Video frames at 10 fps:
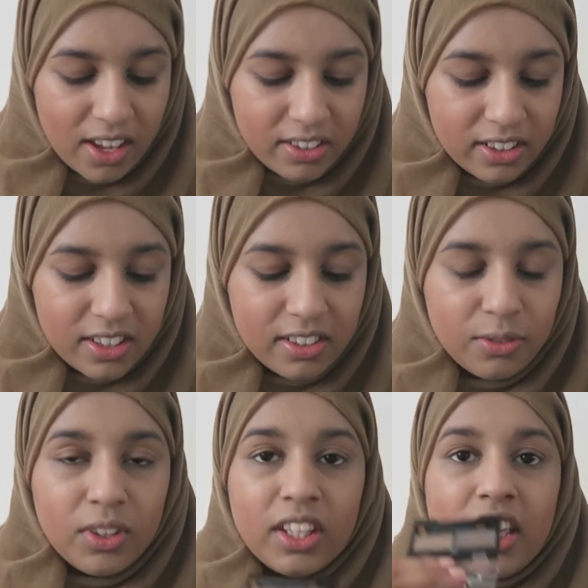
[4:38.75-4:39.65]
So this
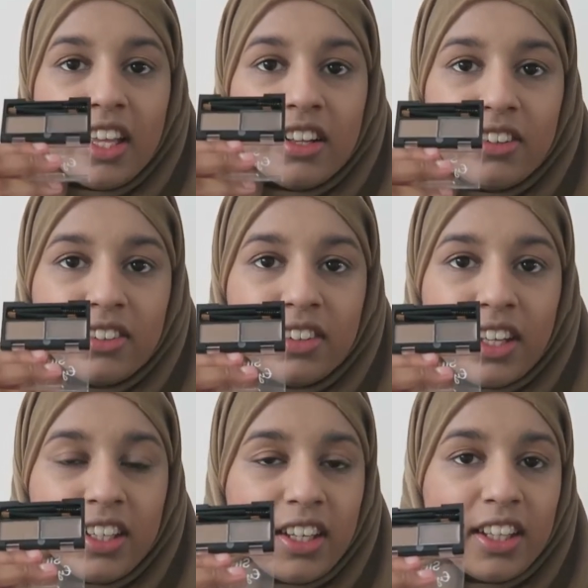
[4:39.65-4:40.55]
is what the kit looks
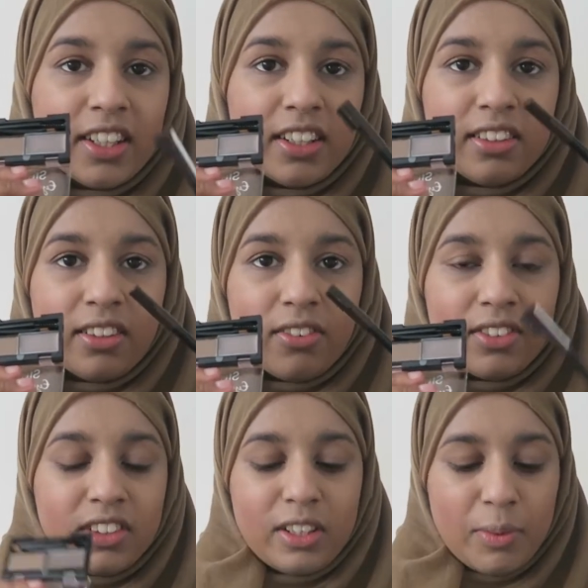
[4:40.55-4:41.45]
like, and then
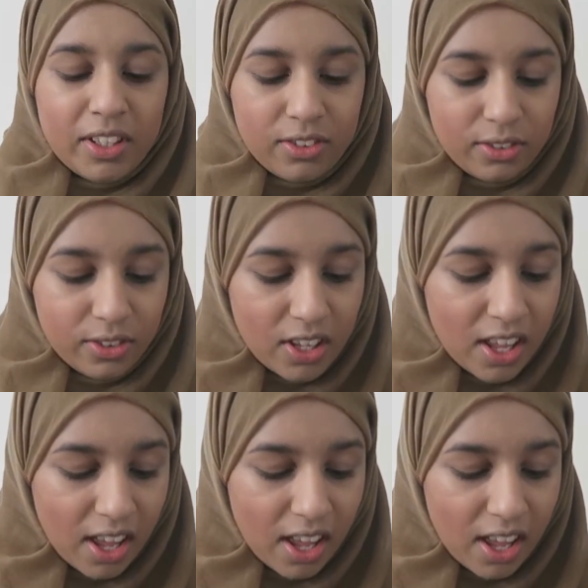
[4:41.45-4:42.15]
obviously the pencil.